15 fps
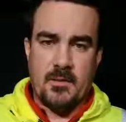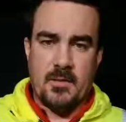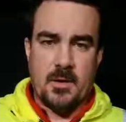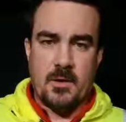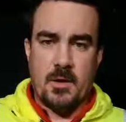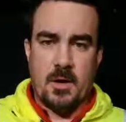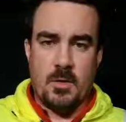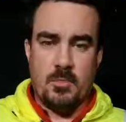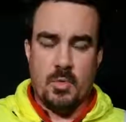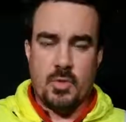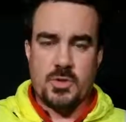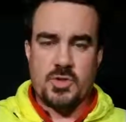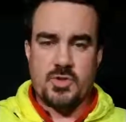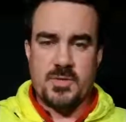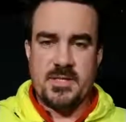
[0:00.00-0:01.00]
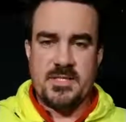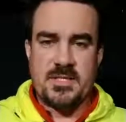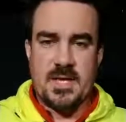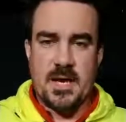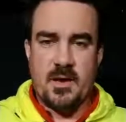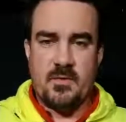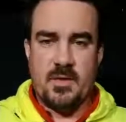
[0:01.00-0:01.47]
There are more trees
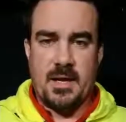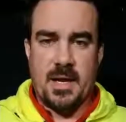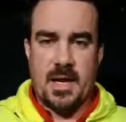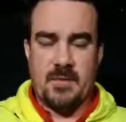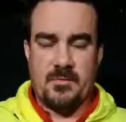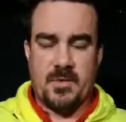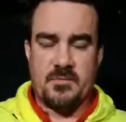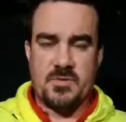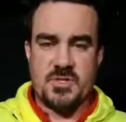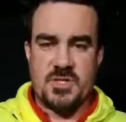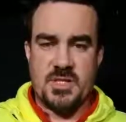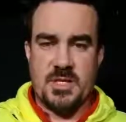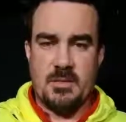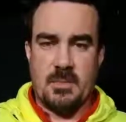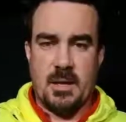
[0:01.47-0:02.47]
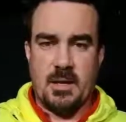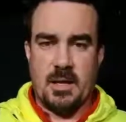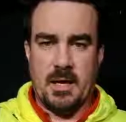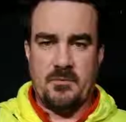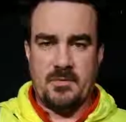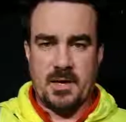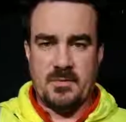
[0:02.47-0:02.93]
down than I've ever seen in my
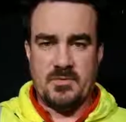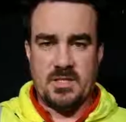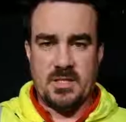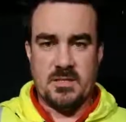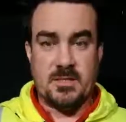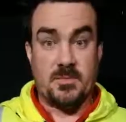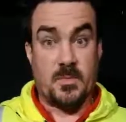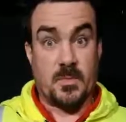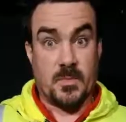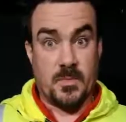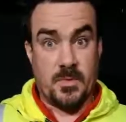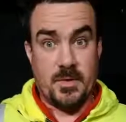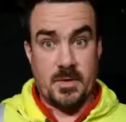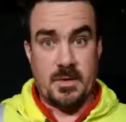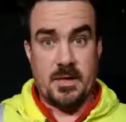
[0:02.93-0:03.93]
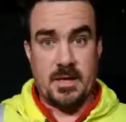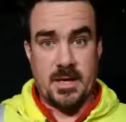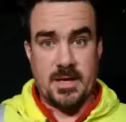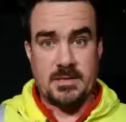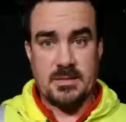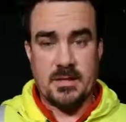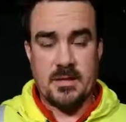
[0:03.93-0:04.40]
life, and I've seen some really
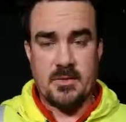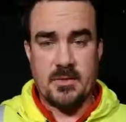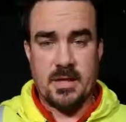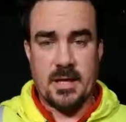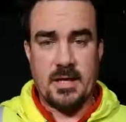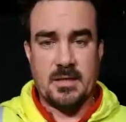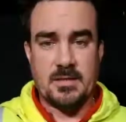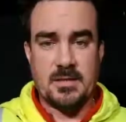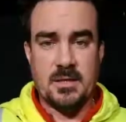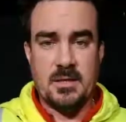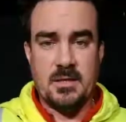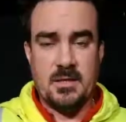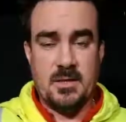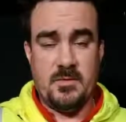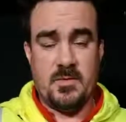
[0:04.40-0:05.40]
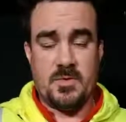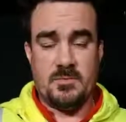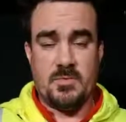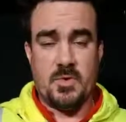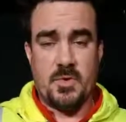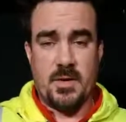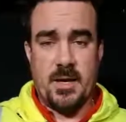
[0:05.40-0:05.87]
nasty hurricanes, even
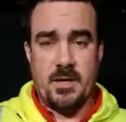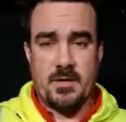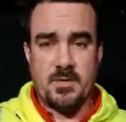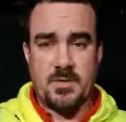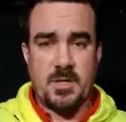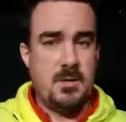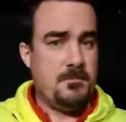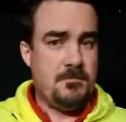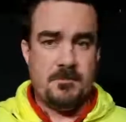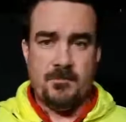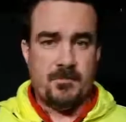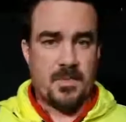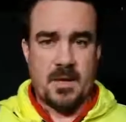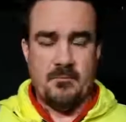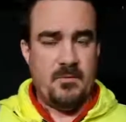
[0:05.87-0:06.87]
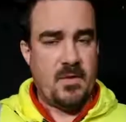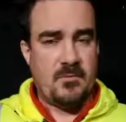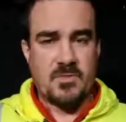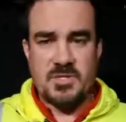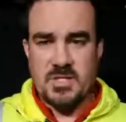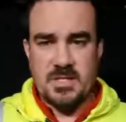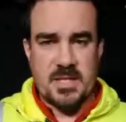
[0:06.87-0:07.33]
some tornadoes. I've
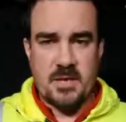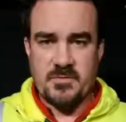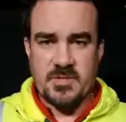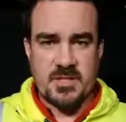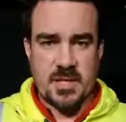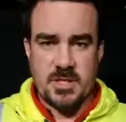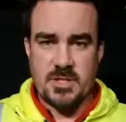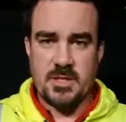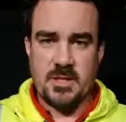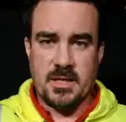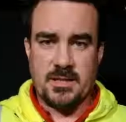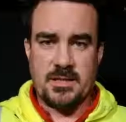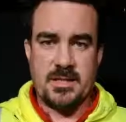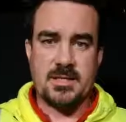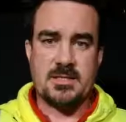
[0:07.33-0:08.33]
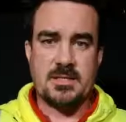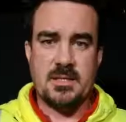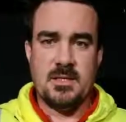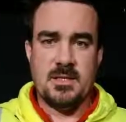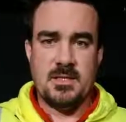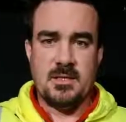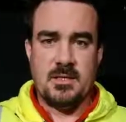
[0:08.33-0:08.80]
never seen devastation like this.
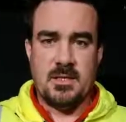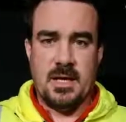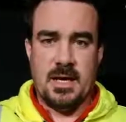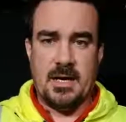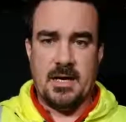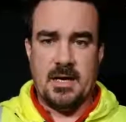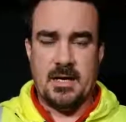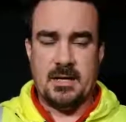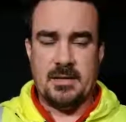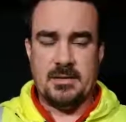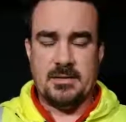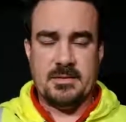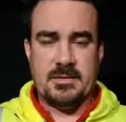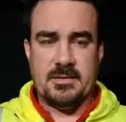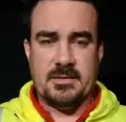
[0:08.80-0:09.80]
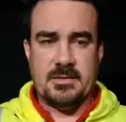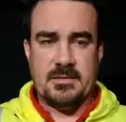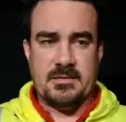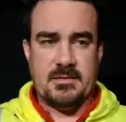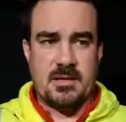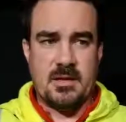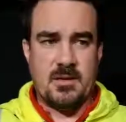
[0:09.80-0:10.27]

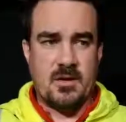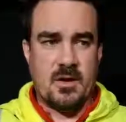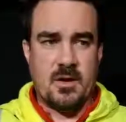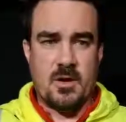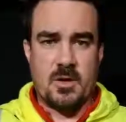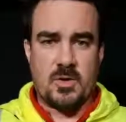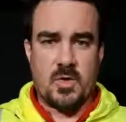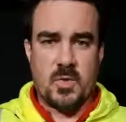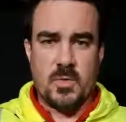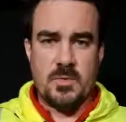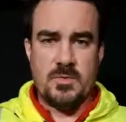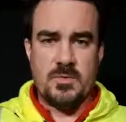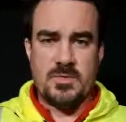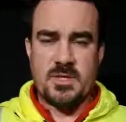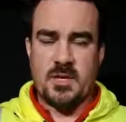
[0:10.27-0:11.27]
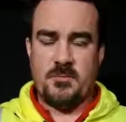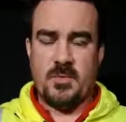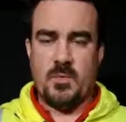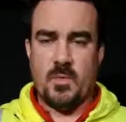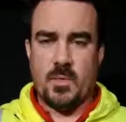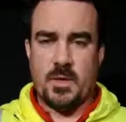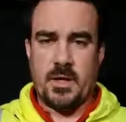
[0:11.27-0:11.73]
There are crews that have
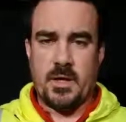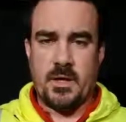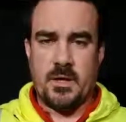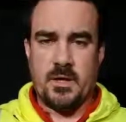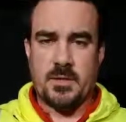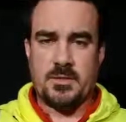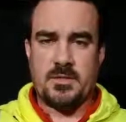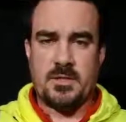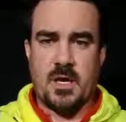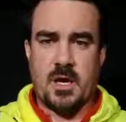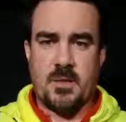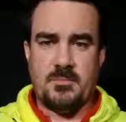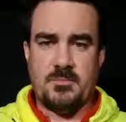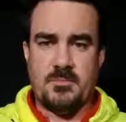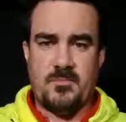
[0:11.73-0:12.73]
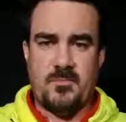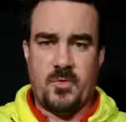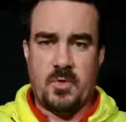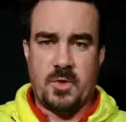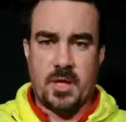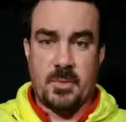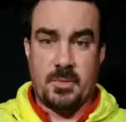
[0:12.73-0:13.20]
been working nonstop
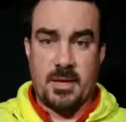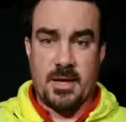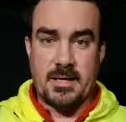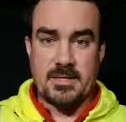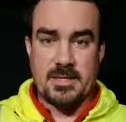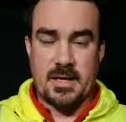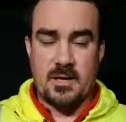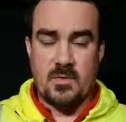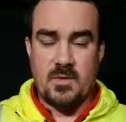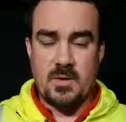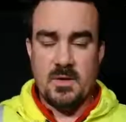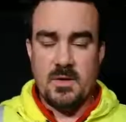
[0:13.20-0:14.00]
for a couple of days now,